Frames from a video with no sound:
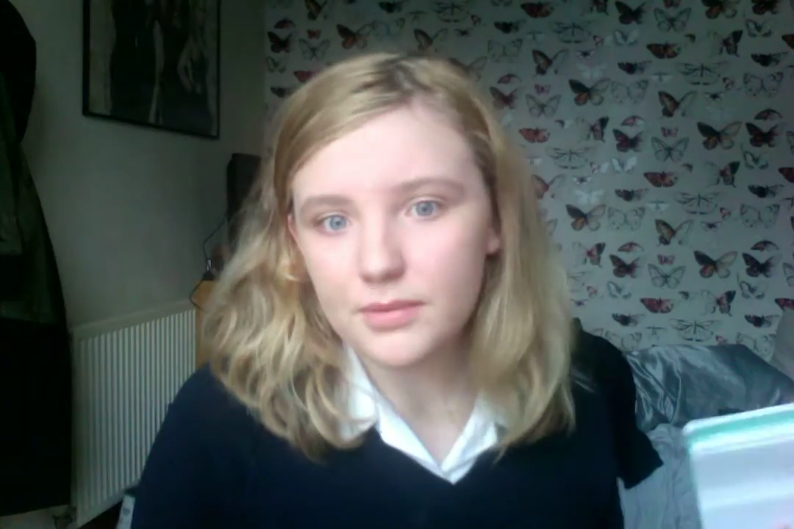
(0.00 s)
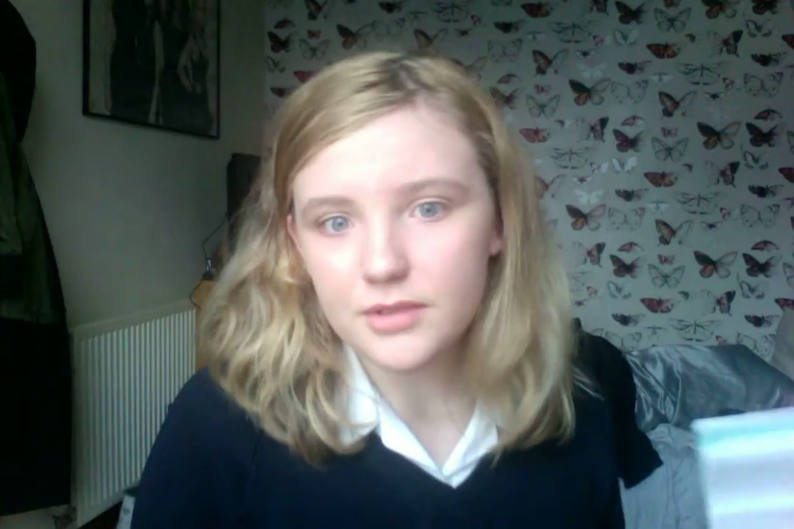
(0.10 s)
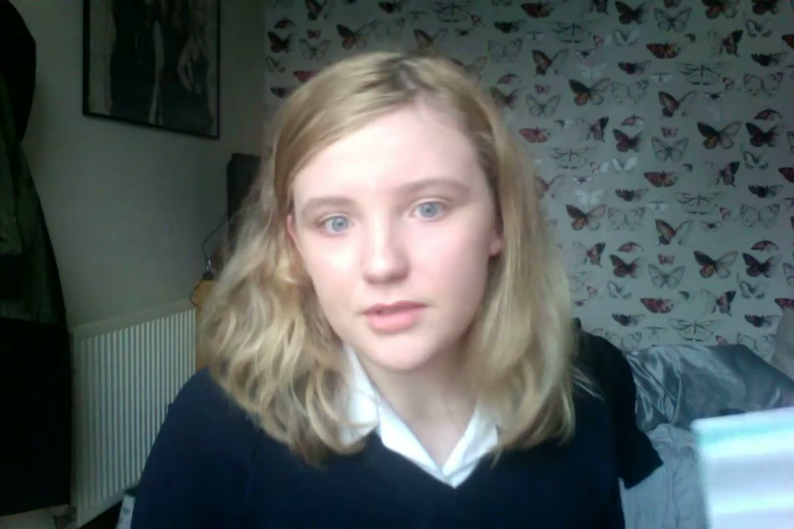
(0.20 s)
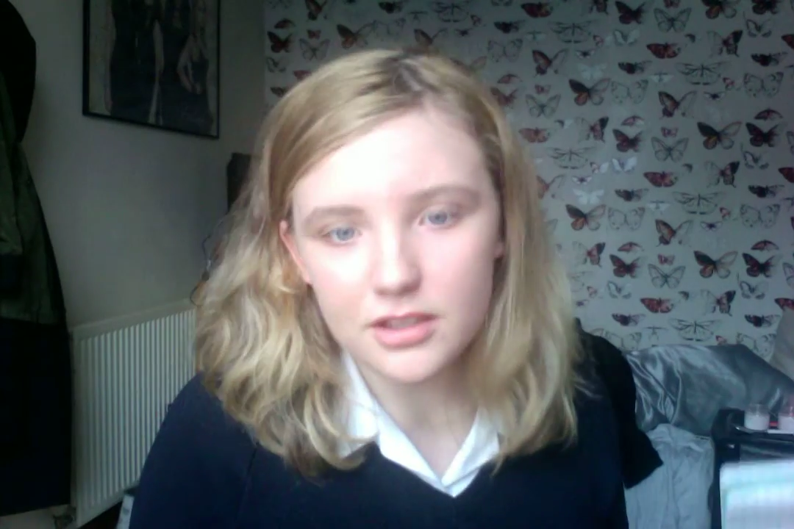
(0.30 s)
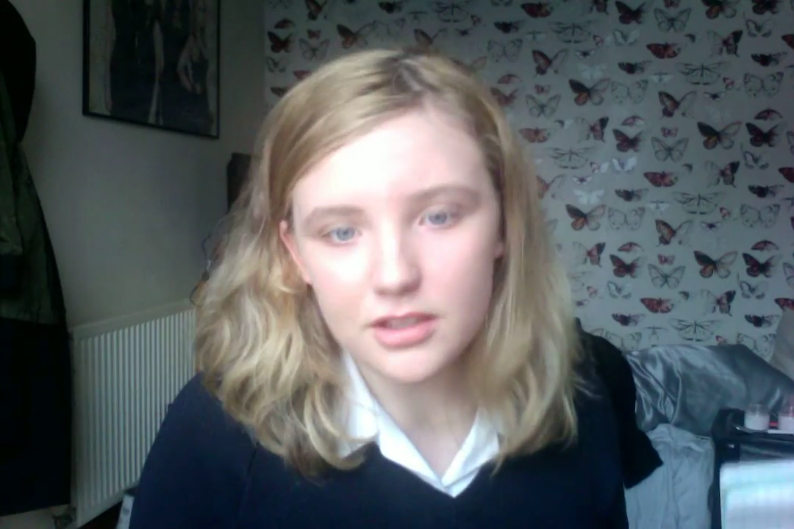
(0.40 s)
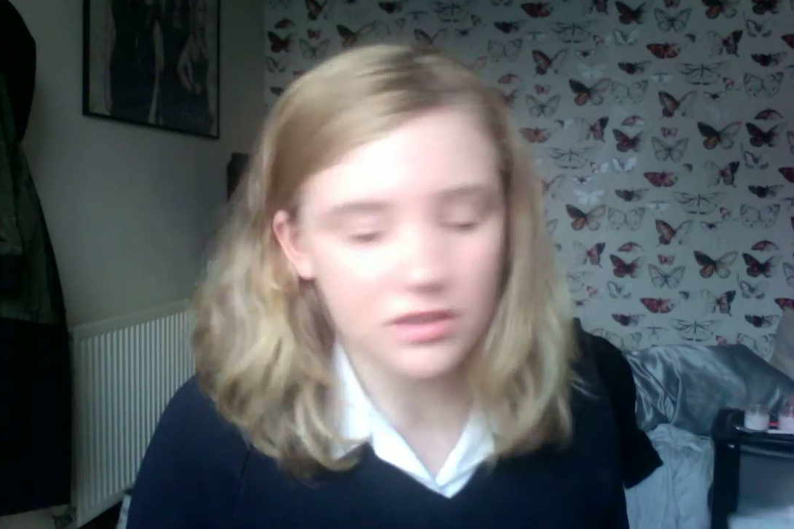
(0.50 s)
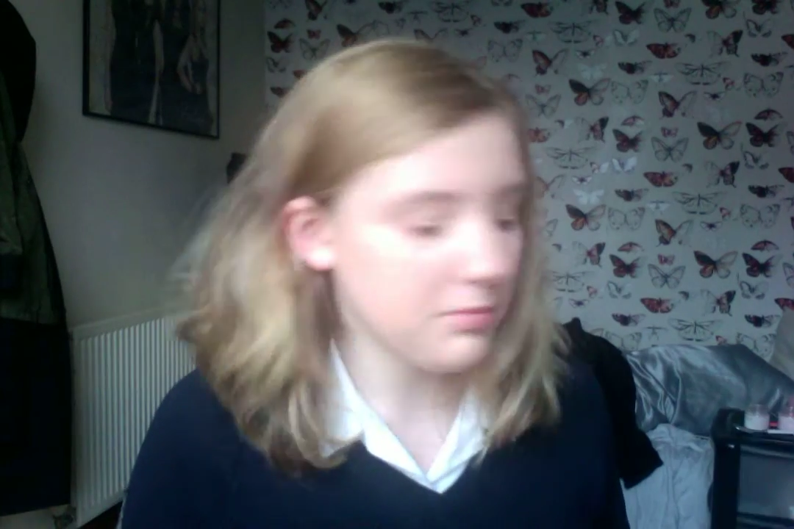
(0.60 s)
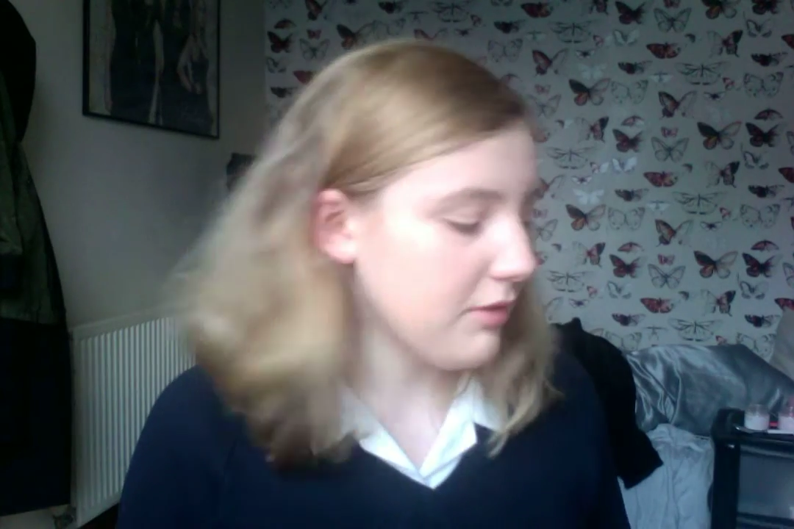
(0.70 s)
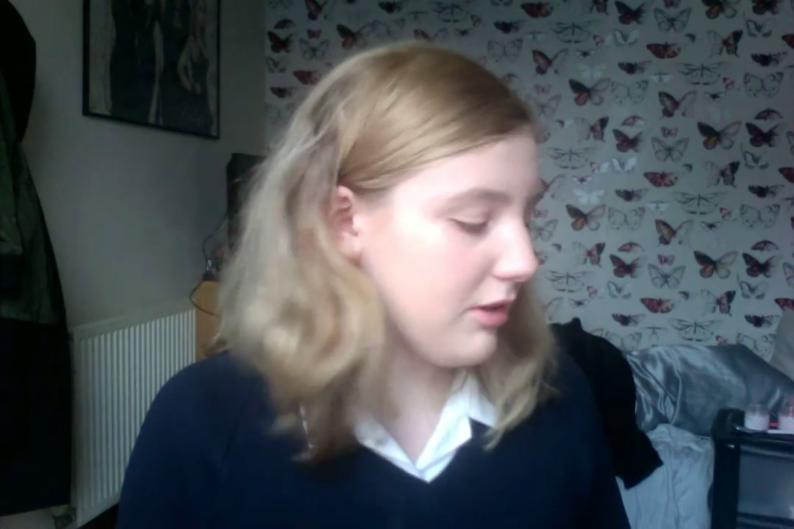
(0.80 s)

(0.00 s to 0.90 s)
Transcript: so let's just move